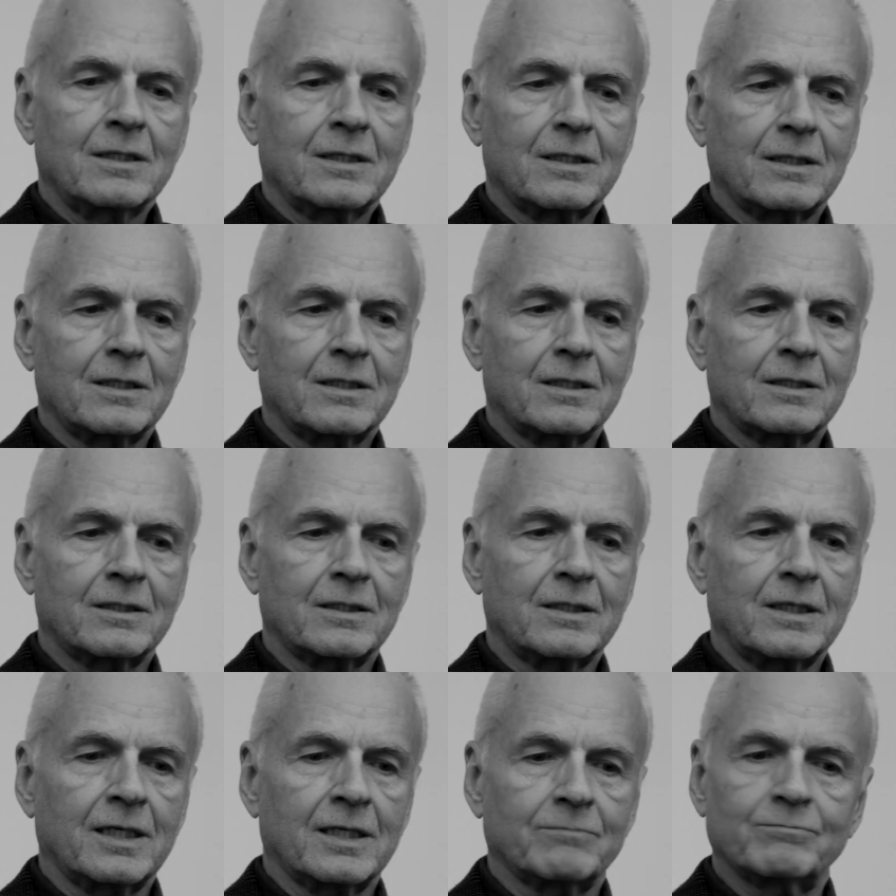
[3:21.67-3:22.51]

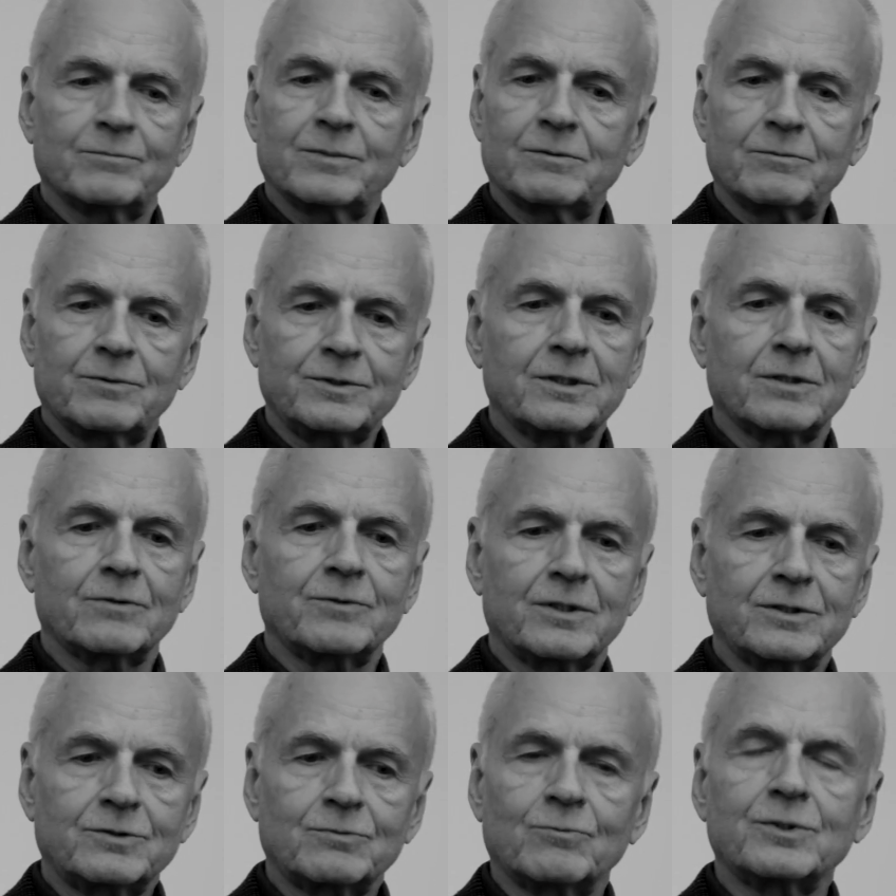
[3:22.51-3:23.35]

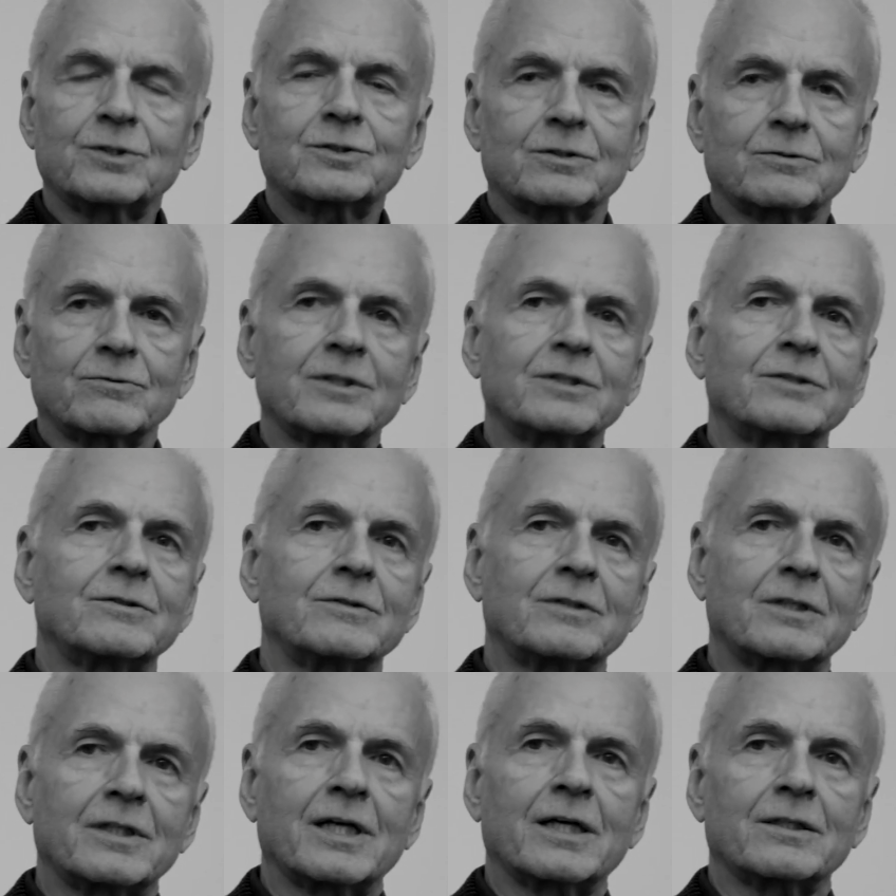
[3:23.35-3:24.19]
We surrendered
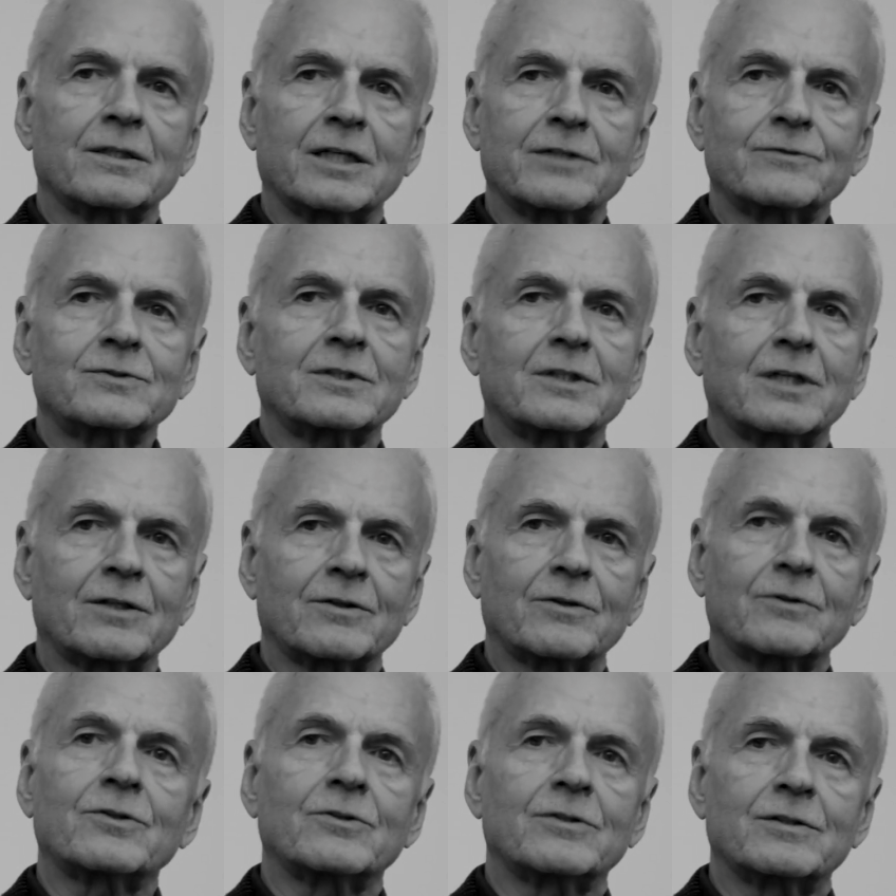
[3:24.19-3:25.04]
to that lifestyle
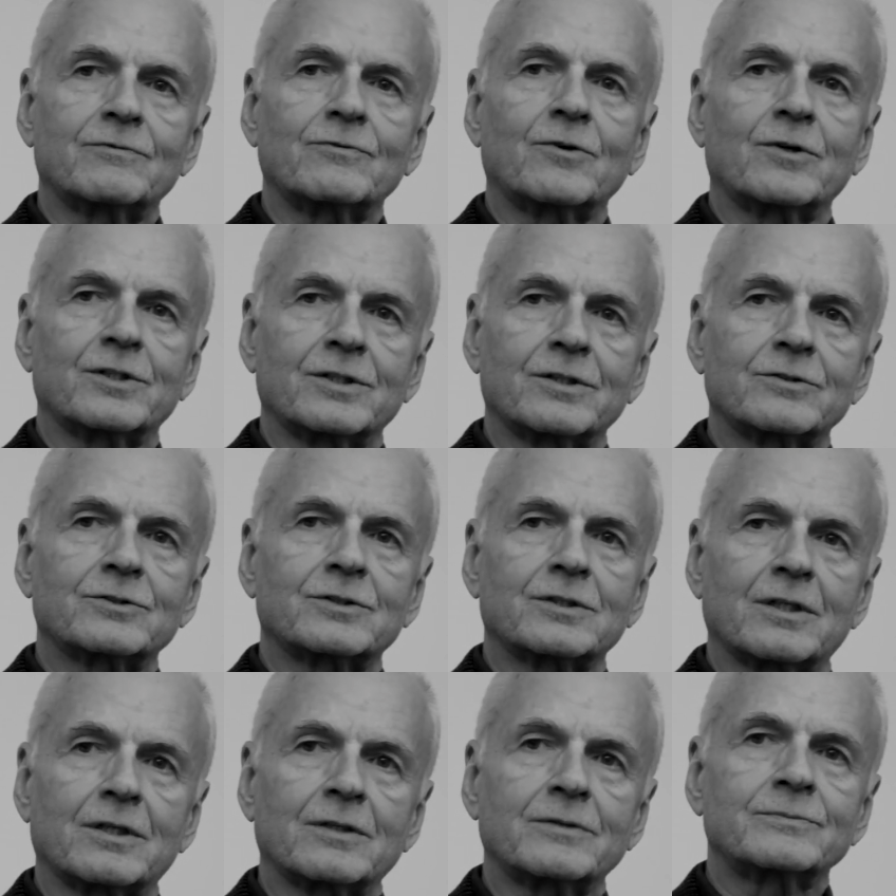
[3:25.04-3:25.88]
30, 40 years ago.